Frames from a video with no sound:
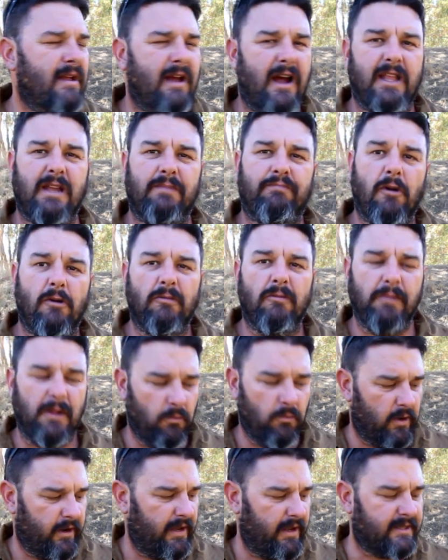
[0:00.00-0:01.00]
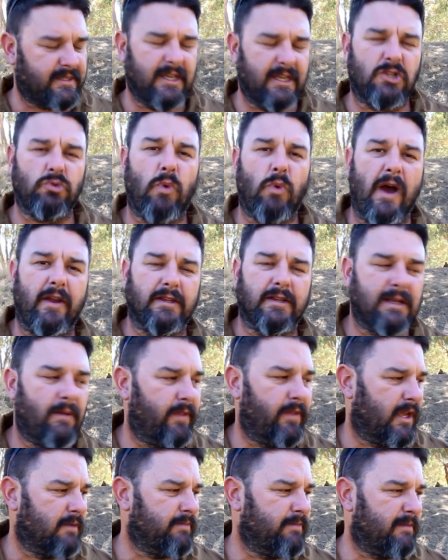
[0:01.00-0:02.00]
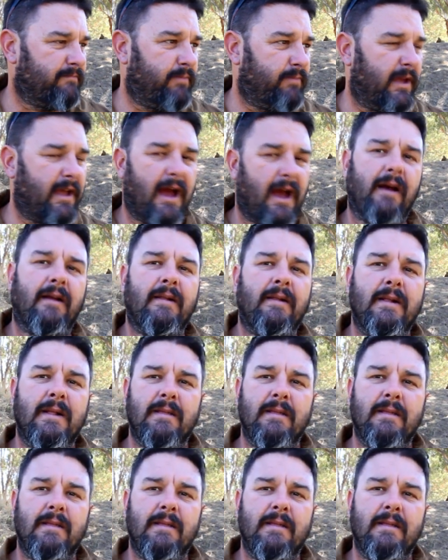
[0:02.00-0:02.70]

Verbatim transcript: and you probably want a six weight or something a bit bigger.